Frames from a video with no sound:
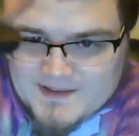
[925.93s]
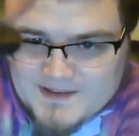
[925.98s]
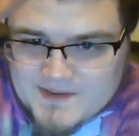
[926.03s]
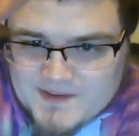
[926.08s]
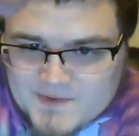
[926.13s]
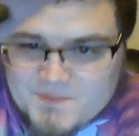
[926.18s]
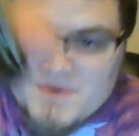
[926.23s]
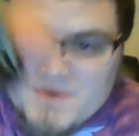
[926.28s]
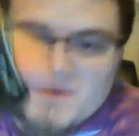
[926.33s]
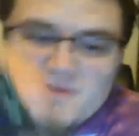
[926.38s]

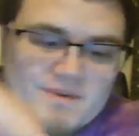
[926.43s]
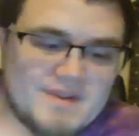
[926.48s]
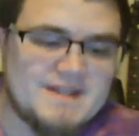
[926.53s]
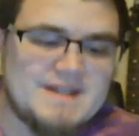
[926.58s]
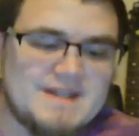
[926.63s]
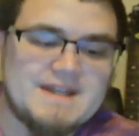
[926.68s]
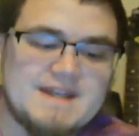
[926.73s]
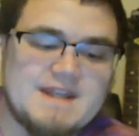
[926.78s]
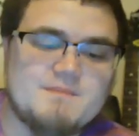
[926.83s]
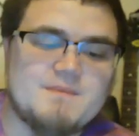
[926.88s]
It
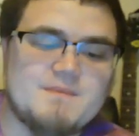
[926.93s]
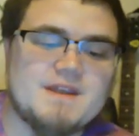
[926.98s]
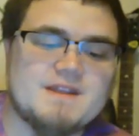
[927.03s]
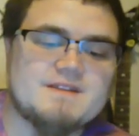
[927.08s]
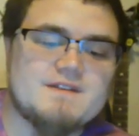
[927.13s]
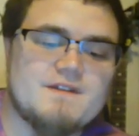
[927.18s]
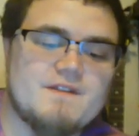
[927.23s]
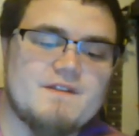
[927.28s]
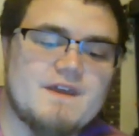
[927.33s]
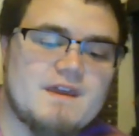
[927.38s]
really didn't hit me
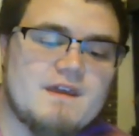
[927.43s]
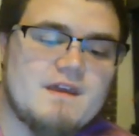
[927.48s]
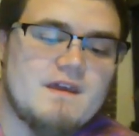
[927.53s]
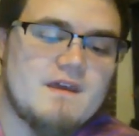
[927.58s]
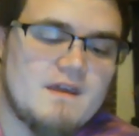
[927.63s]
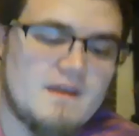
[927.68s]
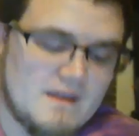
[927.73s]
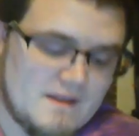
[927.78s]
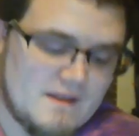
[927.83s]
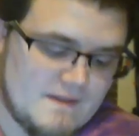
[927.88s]
until they
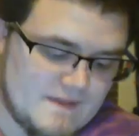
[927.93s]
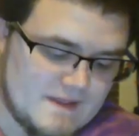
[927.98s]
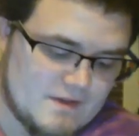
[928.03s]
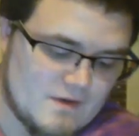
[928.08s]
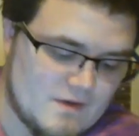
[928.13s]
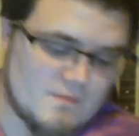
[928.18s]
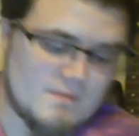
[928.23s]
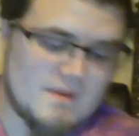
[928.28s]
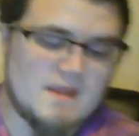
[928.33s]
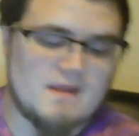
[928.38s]

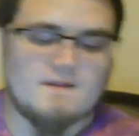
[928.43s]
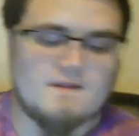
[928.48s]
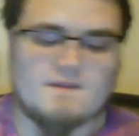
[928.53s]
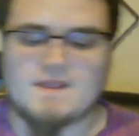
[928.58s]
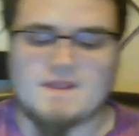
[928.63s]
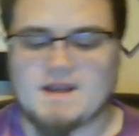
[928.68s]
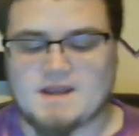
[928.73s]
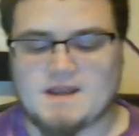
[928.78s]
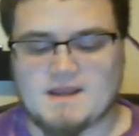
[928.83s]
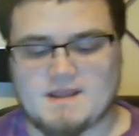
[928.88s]
told me
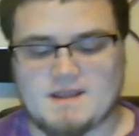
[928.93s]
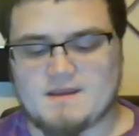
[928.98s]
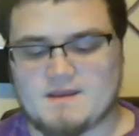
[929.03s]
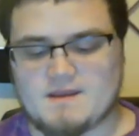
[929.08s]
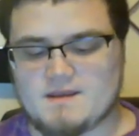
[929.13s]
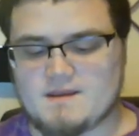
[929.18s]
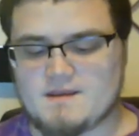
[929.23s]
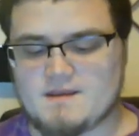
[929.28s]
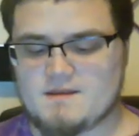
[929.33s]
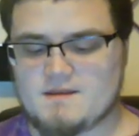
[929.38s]

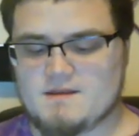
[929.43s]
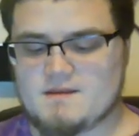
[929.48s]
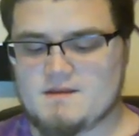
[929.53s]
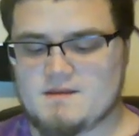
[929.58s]
that